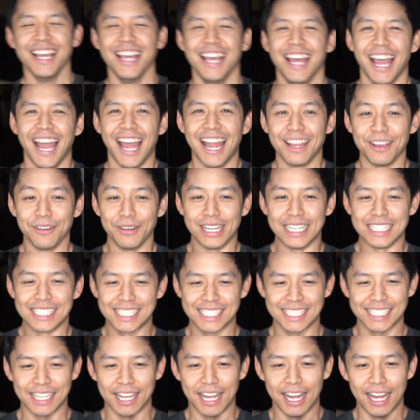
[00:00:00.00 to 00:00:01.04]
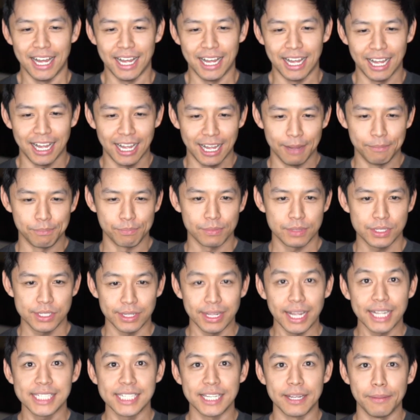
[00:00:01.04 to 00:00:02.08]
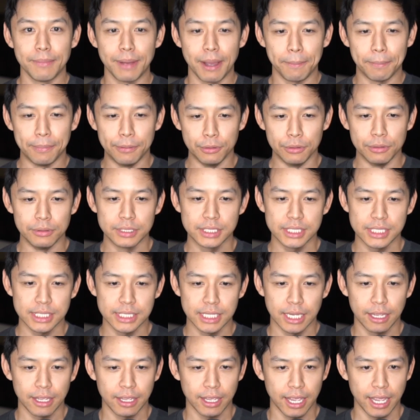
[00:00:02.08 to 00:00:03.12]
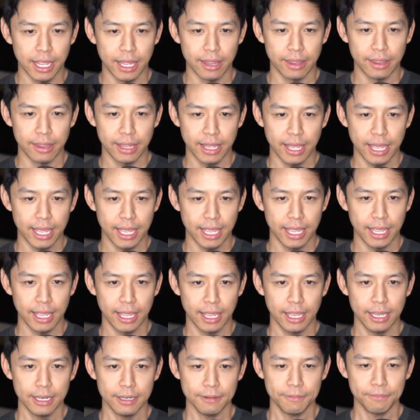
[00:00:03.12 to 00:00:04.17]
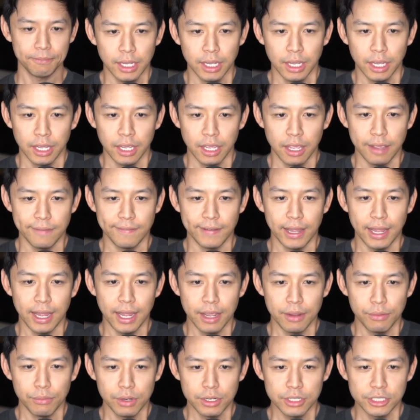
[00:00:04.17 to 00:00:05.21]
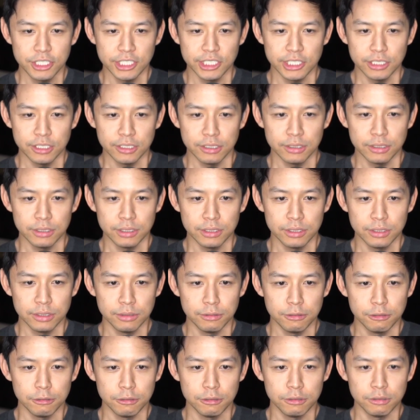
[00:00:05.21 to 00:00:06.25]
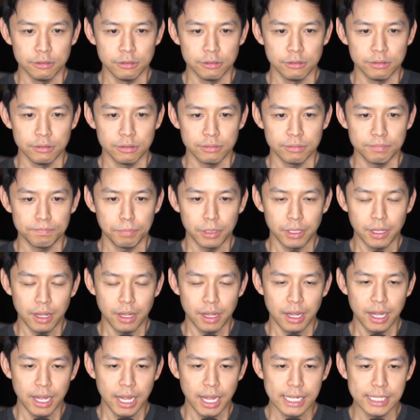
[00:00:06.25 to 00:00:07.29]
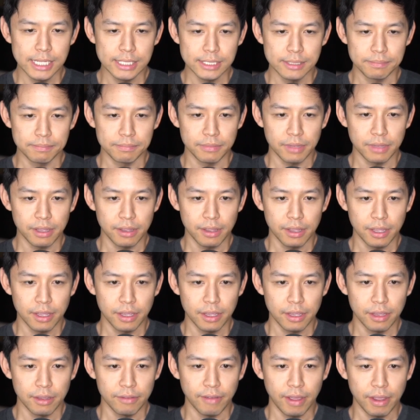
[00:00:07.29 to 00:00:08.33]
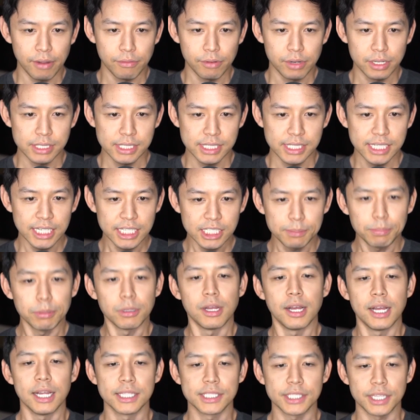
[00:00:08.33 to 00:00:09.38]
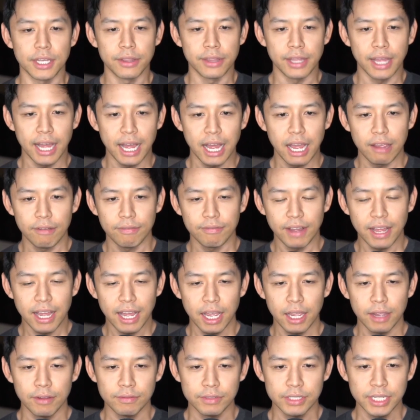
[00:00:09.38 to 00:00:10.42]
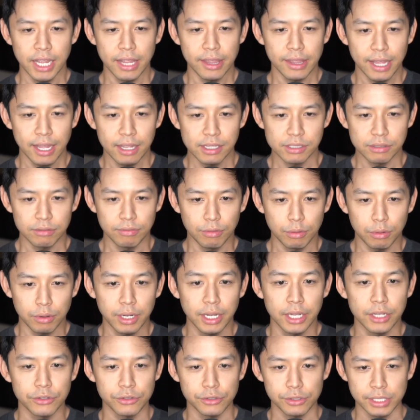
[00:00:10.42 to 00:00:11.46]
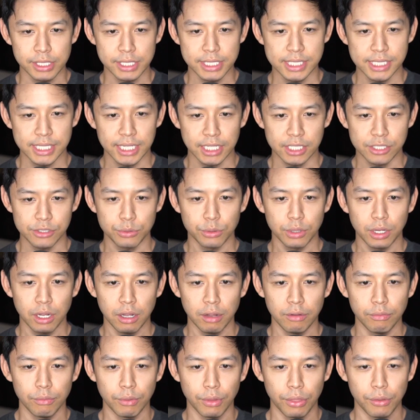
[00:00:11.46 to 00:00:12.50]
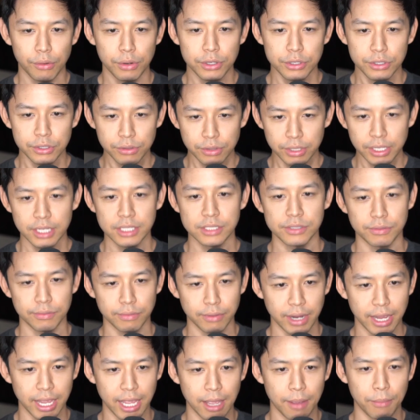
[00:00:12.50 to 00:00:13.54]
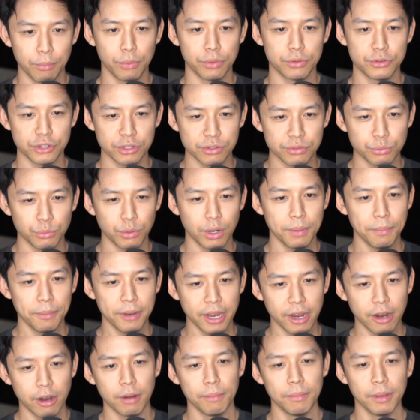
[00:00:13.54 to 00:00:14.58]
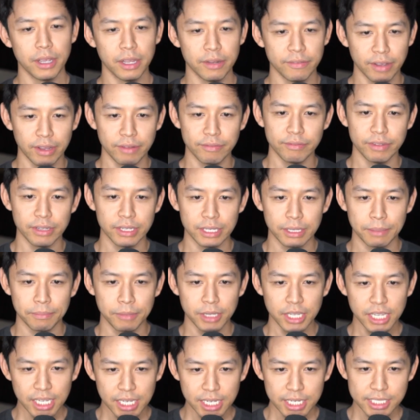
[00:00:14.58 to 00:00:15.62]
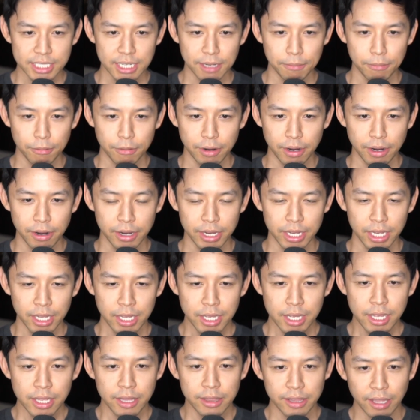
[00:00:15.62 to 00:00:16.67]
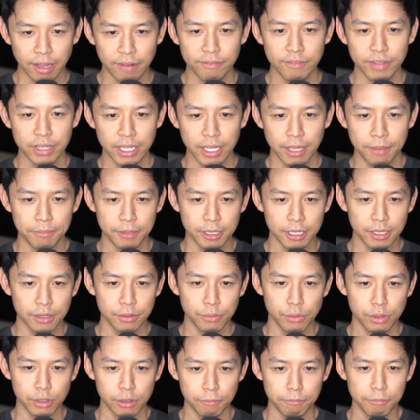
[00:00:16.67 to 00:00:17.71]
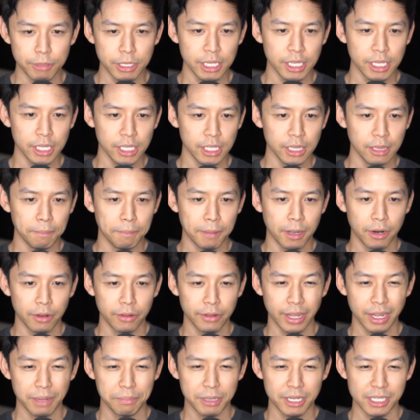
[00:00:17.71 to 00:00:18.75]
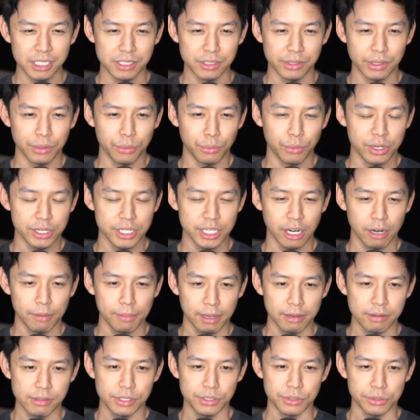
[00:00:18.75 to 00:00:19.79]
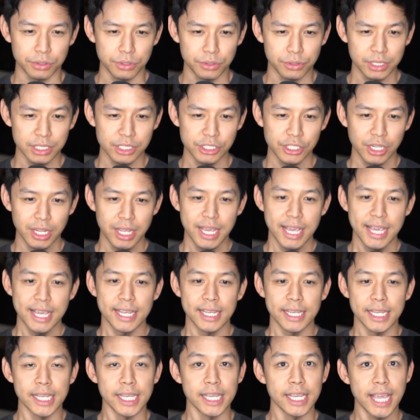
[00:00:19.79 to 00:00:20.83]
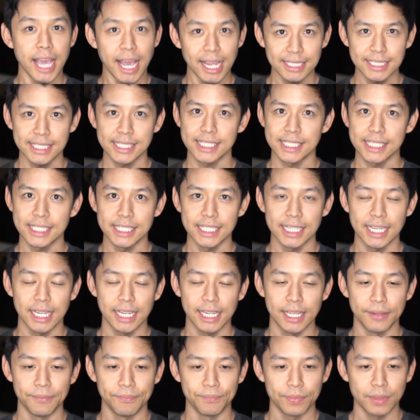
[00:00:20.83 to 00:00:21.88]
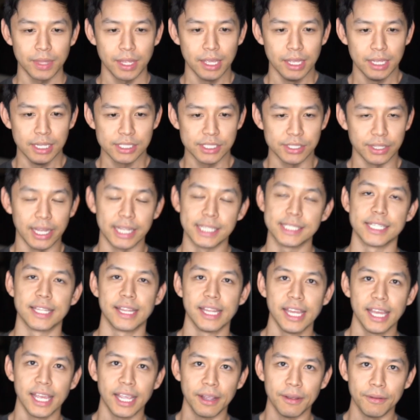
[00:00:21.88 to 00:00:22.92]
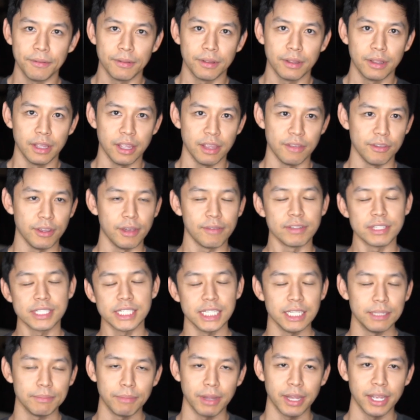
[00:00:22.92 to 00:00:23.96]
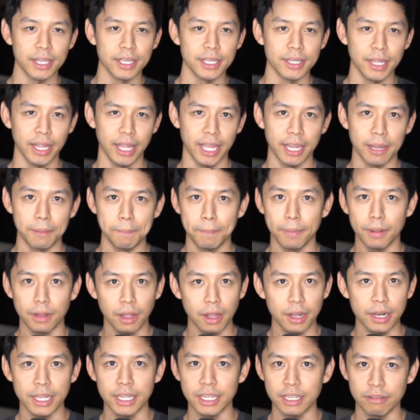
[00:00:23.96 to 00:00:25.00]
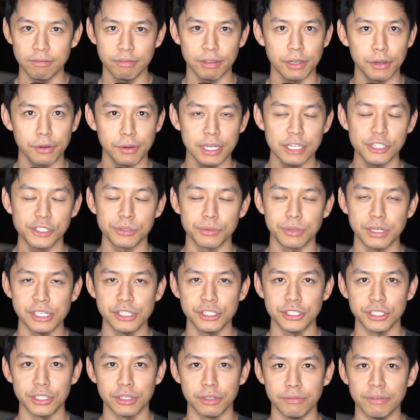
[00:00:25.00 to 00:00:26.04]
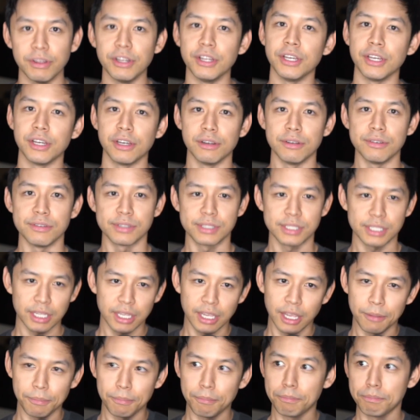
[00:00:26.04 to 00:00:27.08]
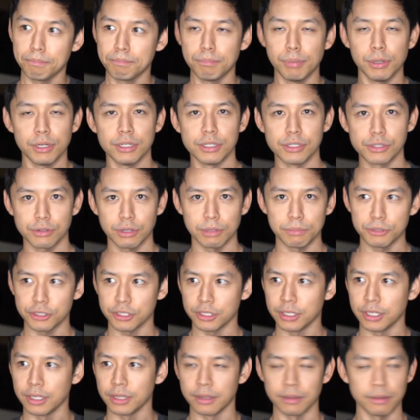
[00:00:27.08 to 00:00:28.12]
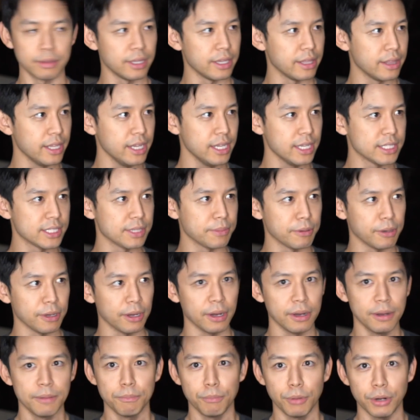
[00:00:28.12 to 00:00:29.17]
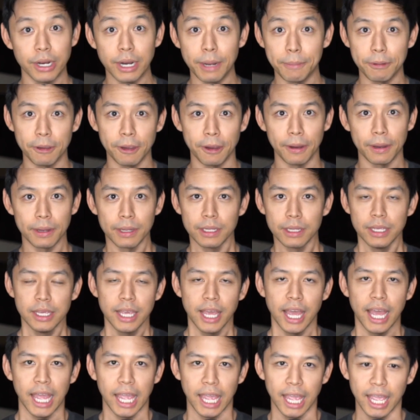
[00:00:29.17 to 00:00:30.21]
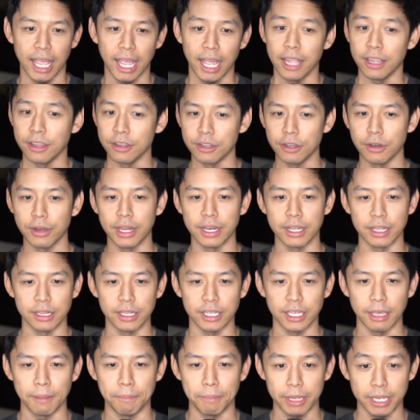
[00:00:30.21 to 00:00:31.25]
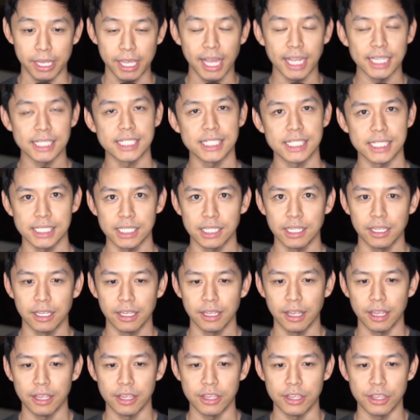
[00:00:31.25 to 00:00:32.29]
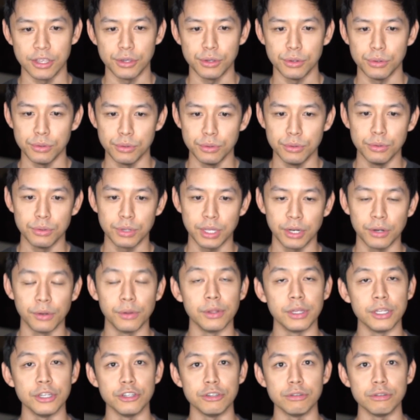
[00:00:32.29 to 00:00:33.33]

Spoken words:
Anyways, so that's it about pools. And then if I want to plot, if I want 6 plots on the i5 10400 612 with 32 gigs of RAM with just 1 terabyte of NVMe temporary, the NVMe will be the bottleneck because of the 1 terabyte of storage. Yes. So that's the thing. If you haven't seen my like plotting configuration ratio videos, I'll put a description in, I think it's up here. Put it up here and you go ahead and click it. But yes, you can only do